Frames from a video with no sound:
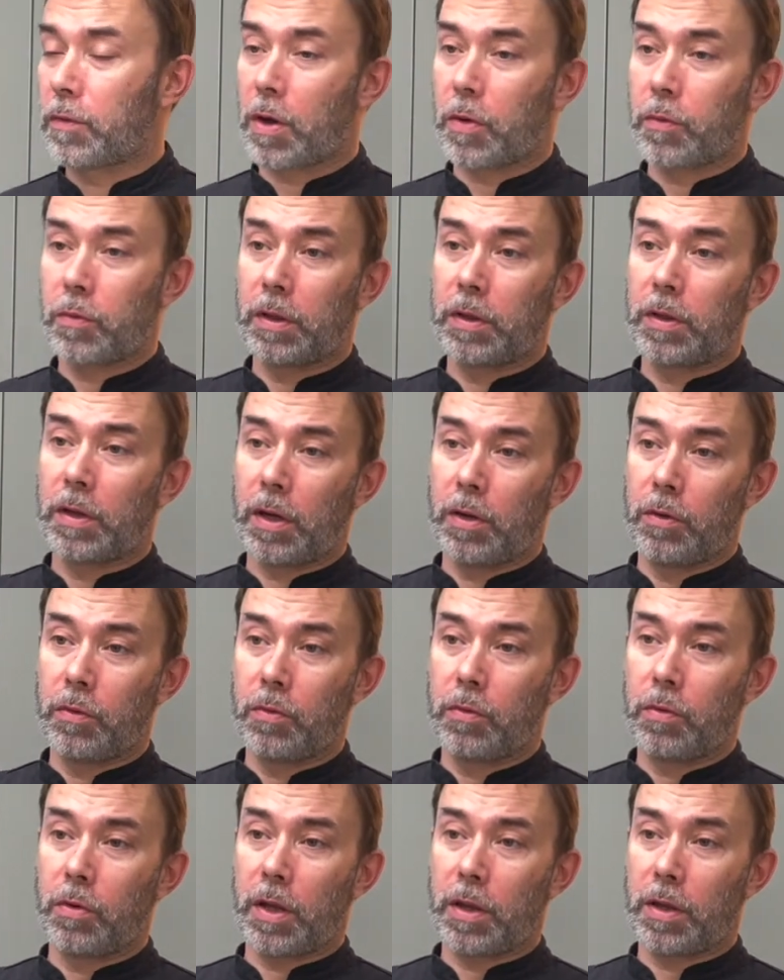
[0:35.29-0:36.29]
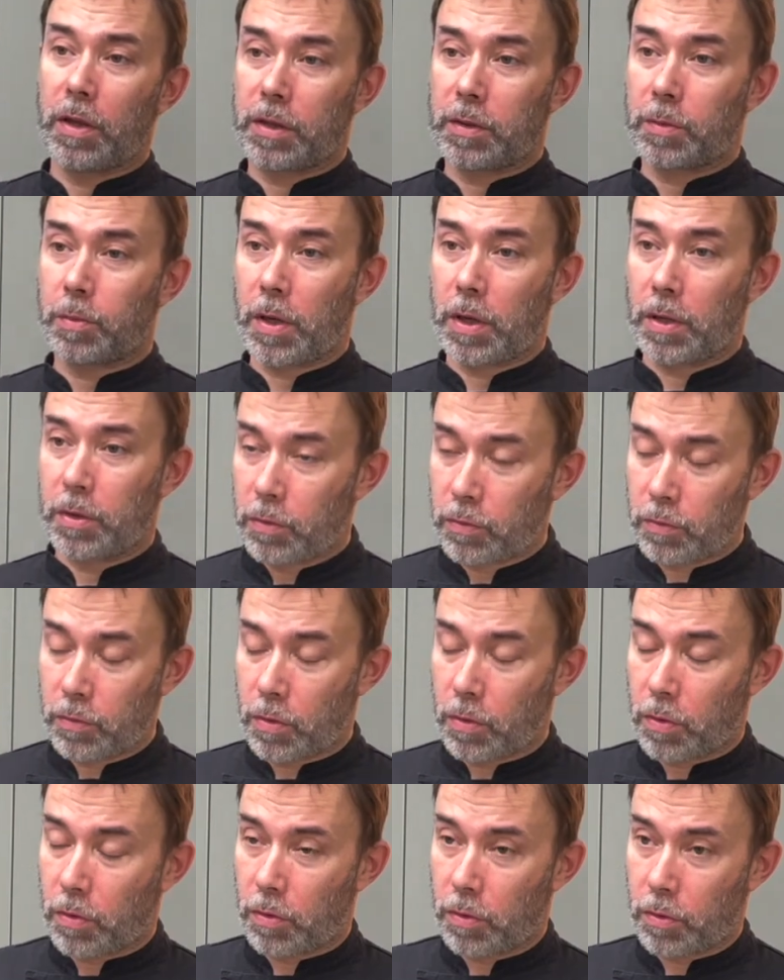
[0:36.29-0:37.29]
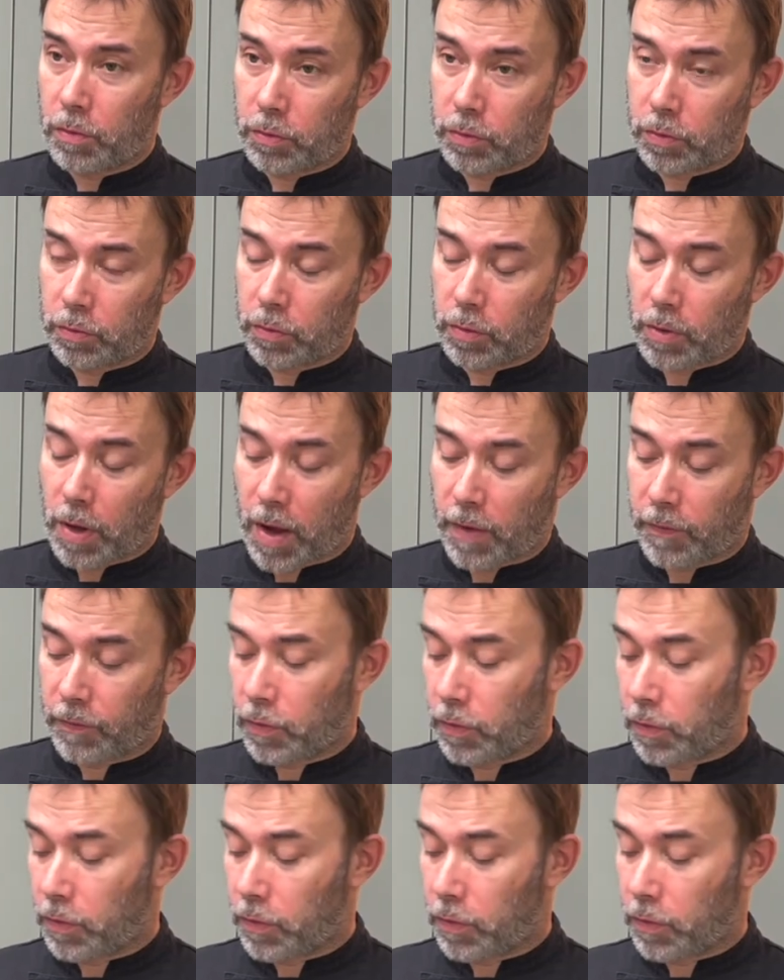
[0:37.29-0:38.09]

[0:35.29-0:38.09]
I will tell you and explain you all after.